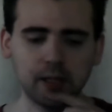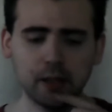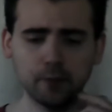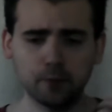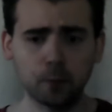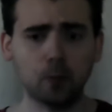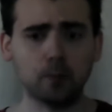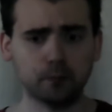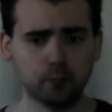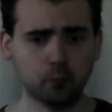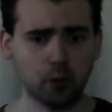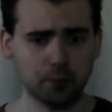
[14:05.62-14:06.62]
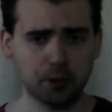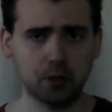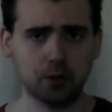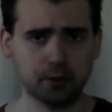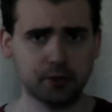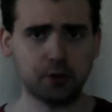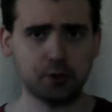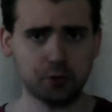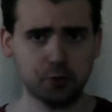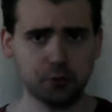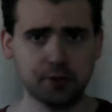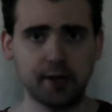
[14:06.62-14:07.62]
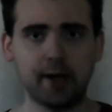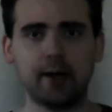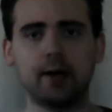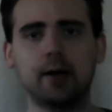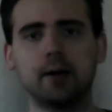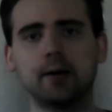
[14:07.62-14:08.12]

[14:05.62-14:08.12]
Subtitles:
And from what we heard in the news, that